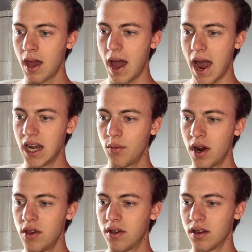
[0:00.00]
Anywhere
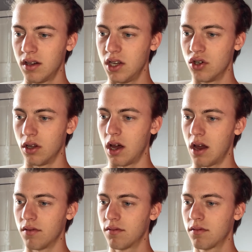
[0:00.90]
you can lead your
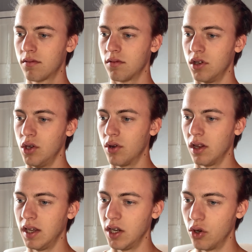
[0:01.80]
life, you can
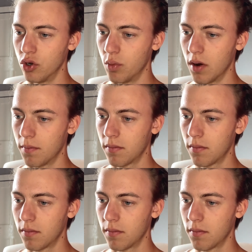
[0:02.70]
lead a good one.